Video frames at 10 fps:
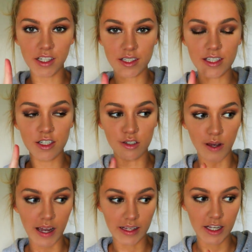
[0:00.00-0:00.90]
I just need to do
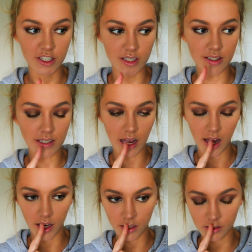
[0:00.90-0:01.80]
eyelashes
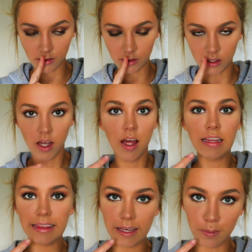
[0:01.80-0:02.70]
and
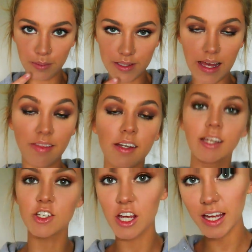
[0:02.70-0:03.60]
lips and then
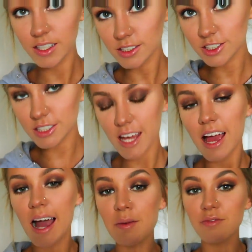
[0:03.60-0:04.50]
get changed.
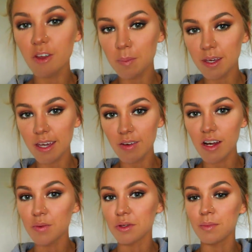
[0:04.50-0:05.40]
I'm filming a get
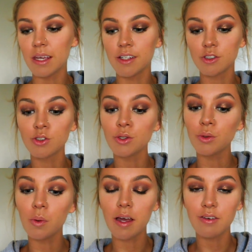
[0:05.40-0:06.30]
ready with me
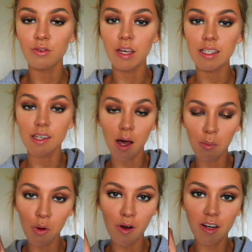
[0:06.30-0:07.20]
so if it's
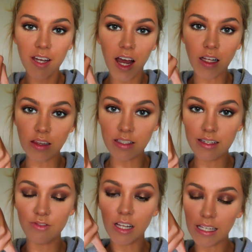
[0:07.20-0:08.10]
up already I'll
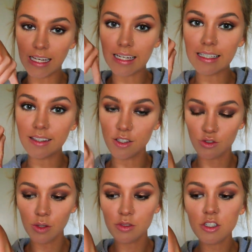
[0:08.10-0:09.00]
leave a link in the
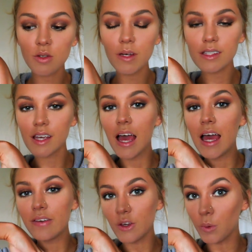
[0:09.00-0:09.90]
description to it
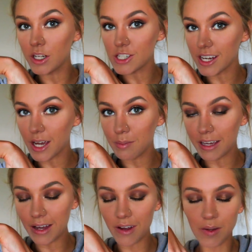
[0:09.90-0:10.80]
if you want to check out
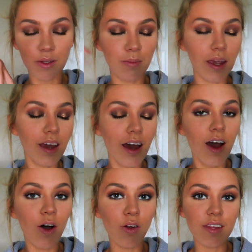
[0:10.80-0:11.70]
my get ready with me
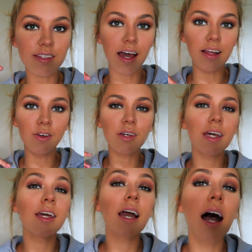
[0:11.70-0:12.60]
on this eye
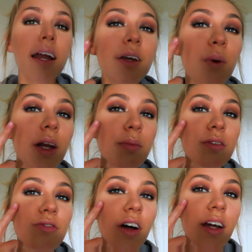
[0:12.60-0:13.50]
look. It kind of went a
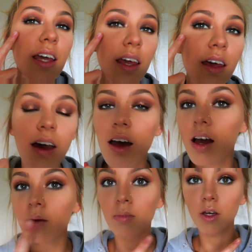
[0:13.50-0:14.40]
bit funky
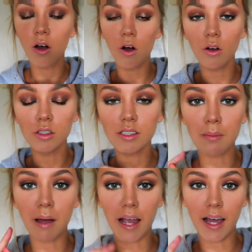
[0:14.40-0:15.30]
because
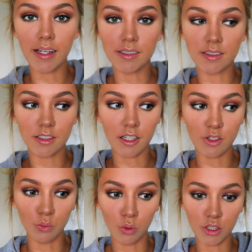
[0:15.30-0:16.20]
my eyes
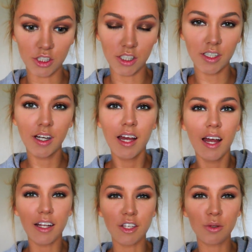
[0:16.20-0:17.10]
started to water
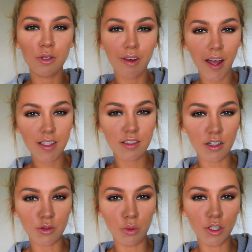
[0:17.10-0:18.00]
and you know when your eyes
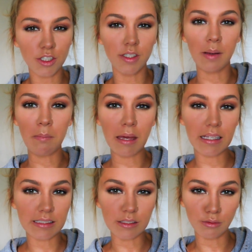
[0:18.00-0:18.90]
start to water it
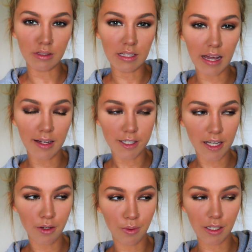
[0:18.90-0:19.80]
mixes with the
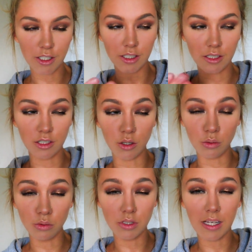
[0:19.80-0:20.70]
eyeshadow and it just
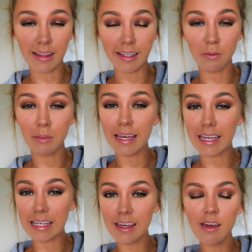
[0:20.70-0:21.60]
goes a little bit
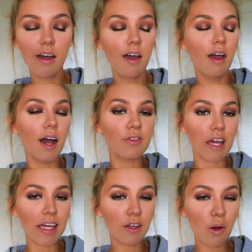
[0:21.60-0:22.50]
icky. I've
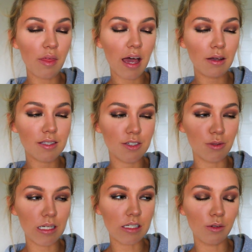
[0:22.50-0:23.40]
kind of got that
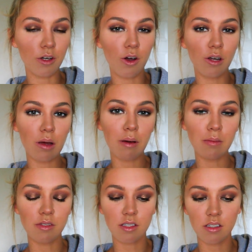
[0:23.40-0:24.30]
situation going on but
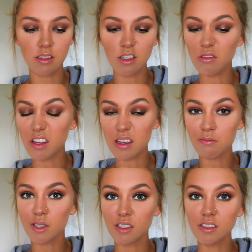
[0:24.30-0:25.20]
I'm just going to go with
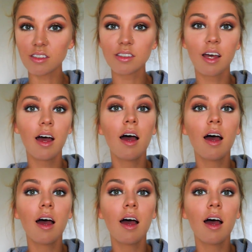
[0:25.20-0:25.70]
it because